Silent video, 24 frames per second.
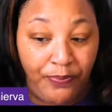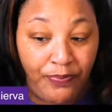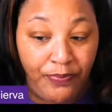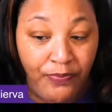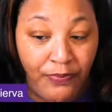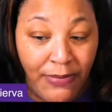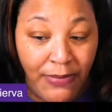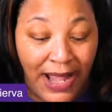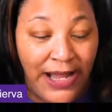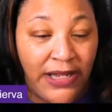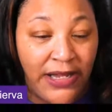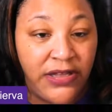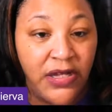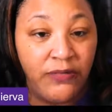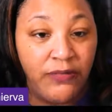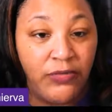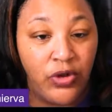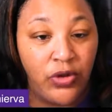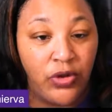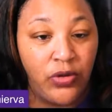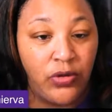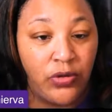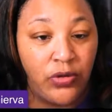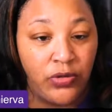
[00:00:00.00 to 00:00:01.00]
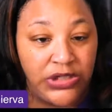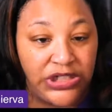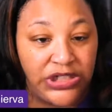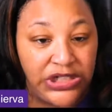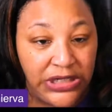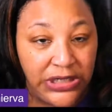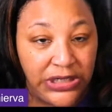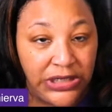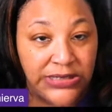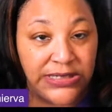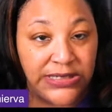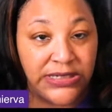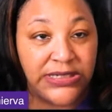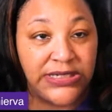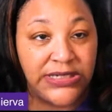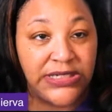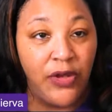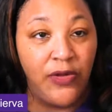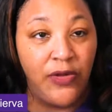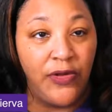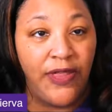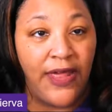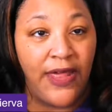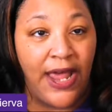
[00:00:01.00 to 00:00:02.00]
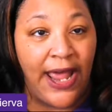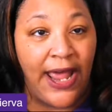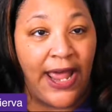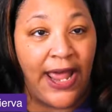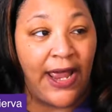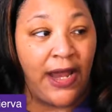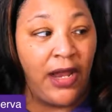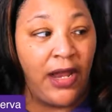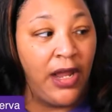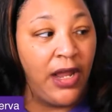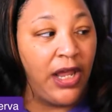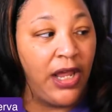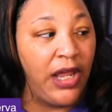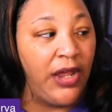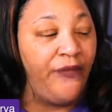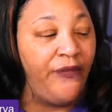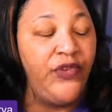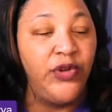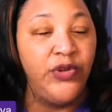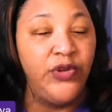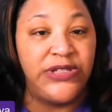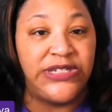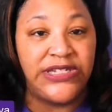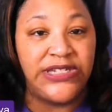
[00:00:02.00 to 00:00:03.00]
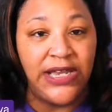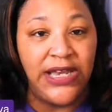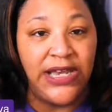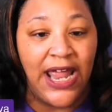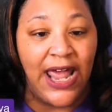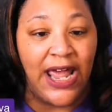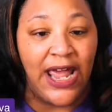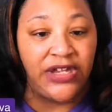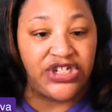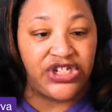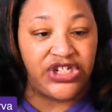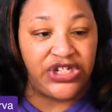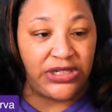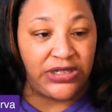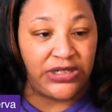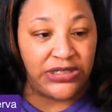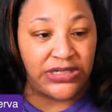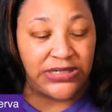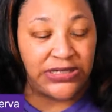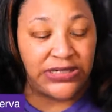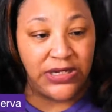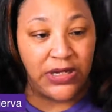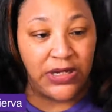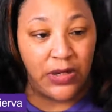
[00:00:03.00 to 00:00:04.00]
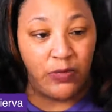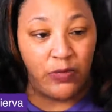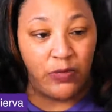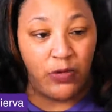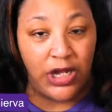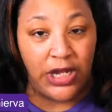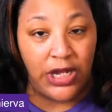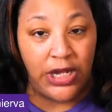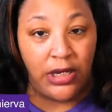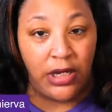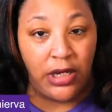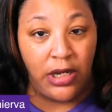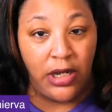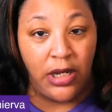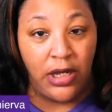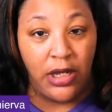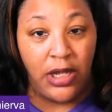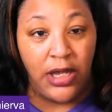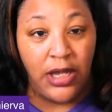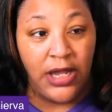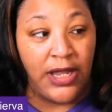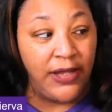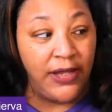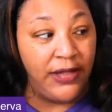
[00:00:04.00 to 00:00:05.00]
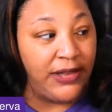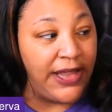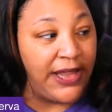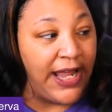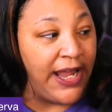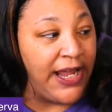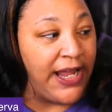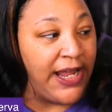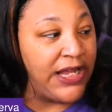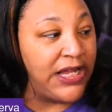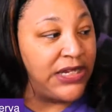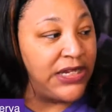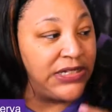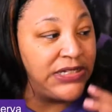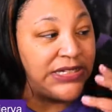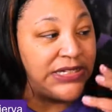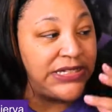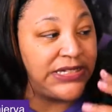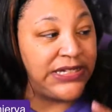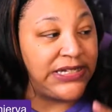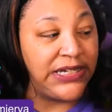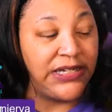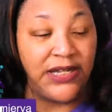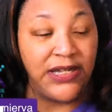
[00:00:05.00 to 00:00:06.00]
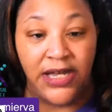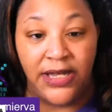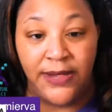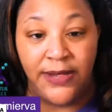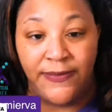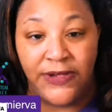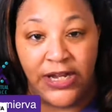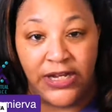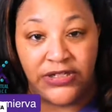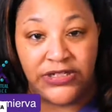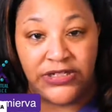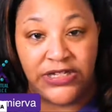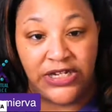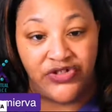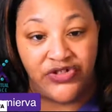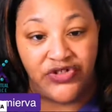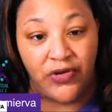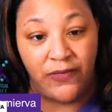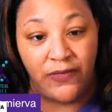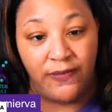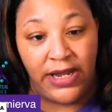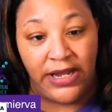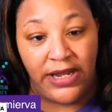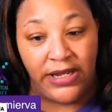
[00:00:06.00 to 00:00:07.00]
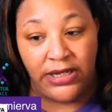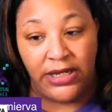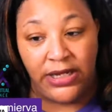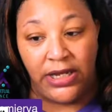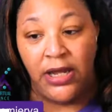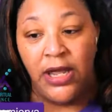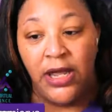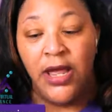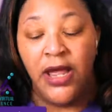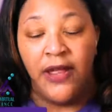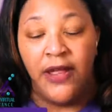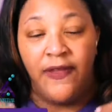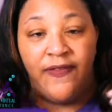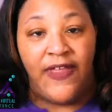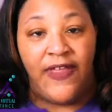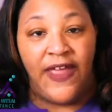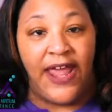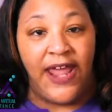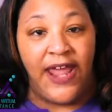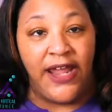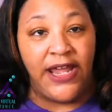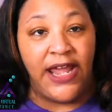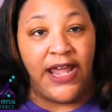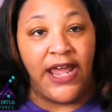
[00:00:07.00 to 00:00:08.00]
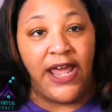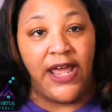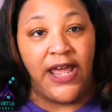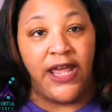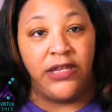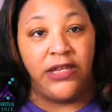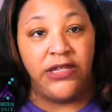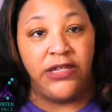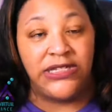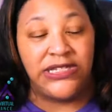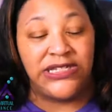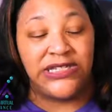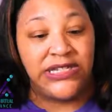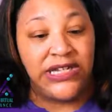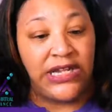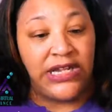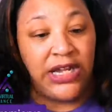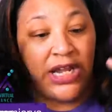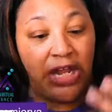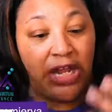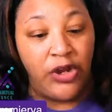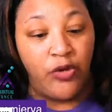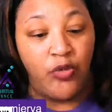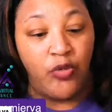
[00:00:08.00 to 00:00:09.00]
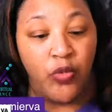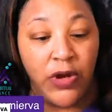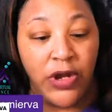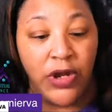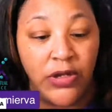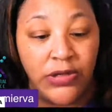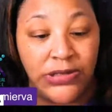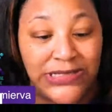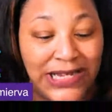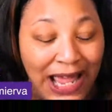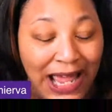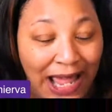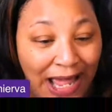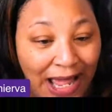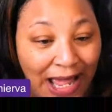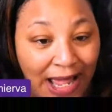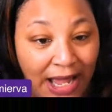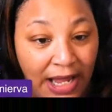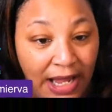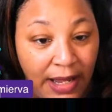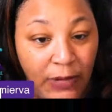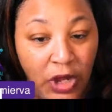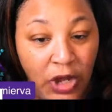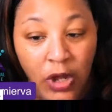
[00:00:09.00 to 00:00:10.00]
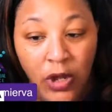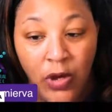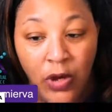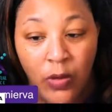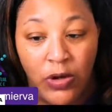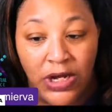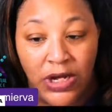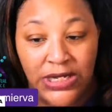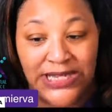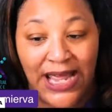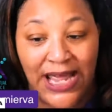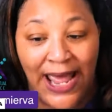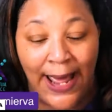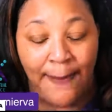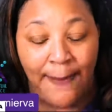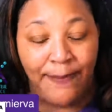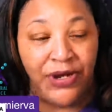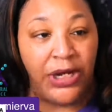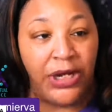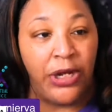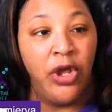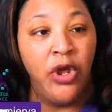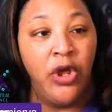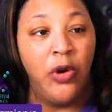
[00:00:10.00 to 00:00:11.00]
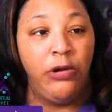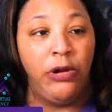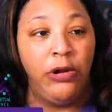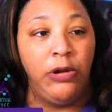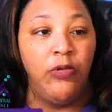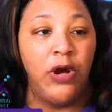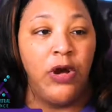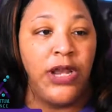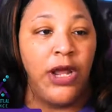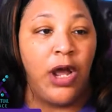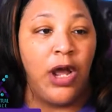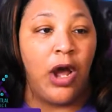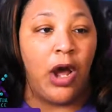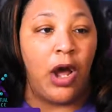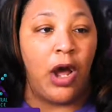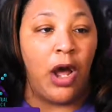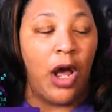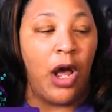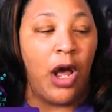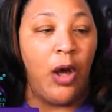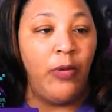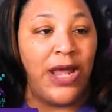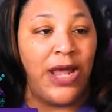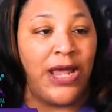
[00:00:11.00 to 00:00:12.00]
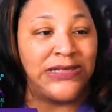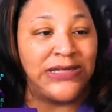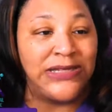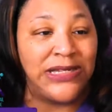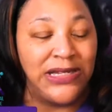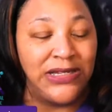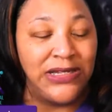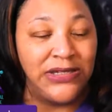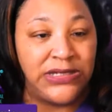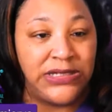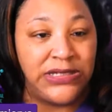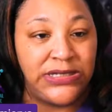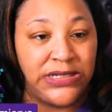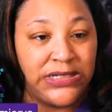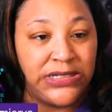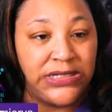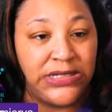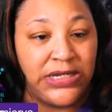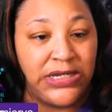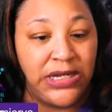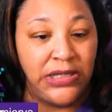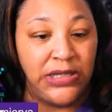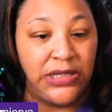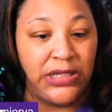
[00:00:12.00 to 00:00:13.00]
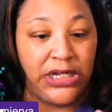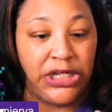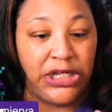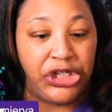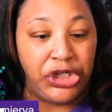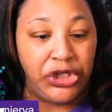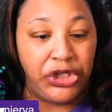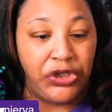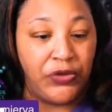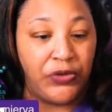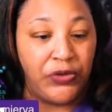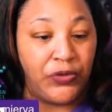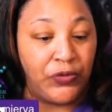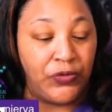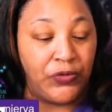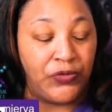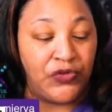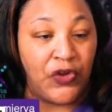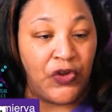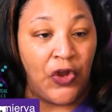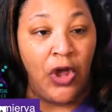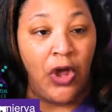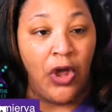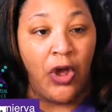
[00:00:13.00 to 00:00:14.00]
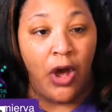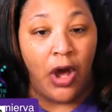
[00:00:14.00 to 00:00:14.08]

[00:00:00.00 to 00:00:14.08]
make them Google Sheets so that if you send that sheet to someone, they can see the updates that you're making. They can see in real time what's happening. We want to always consistently use